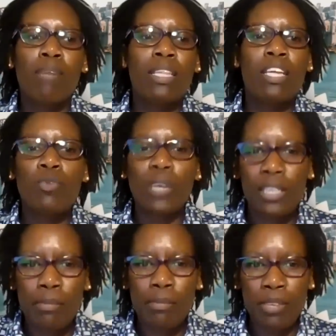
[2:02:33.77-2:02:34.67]
But then you
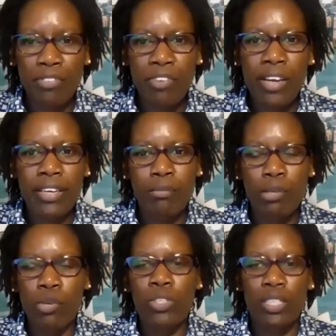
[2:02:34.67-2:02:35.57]
can keep deferring
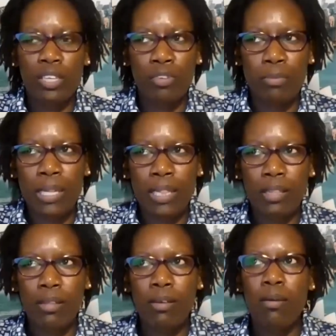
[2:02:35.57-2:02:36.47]
because it's every
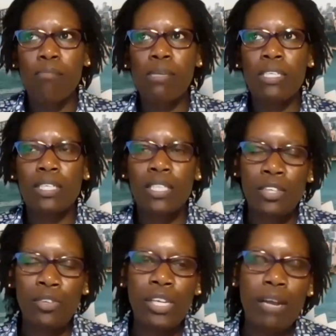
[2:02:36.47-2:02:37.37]
month but
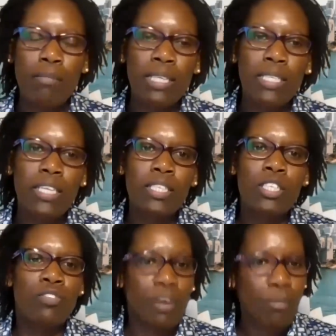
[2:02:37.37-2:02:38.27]
degree and master's
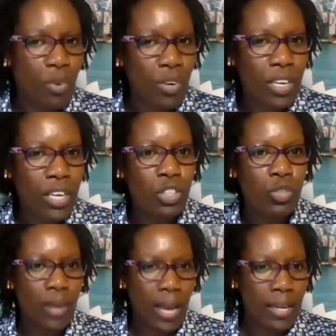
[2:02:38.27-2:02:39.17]
is February
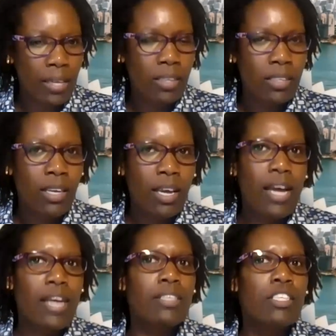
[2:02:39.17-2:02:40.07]
and July.
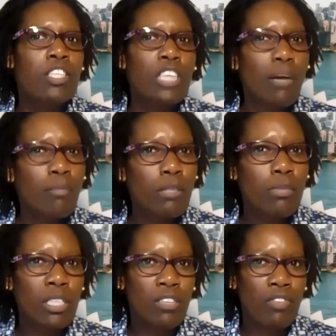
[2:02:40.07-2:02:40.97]
And some
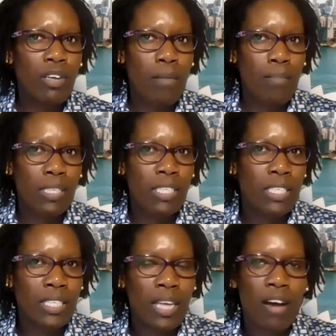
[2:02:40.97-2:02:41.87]
specific
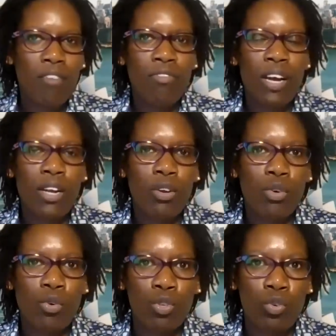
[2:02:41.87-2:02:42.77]
campuses have
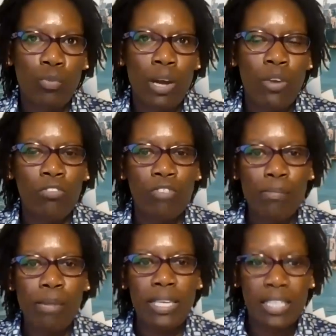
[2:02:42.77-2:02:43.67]
an October,
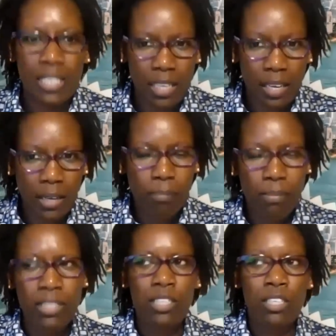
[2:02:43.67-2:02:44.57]
November intake,
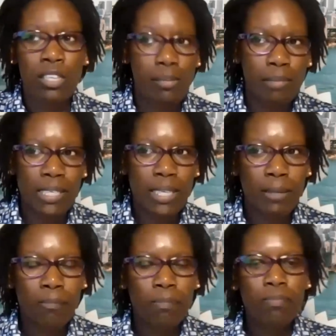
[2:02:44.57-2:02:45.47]
but it's
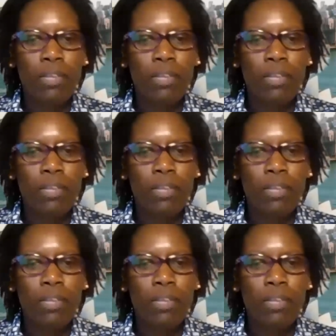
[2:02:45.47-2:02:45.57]
limited.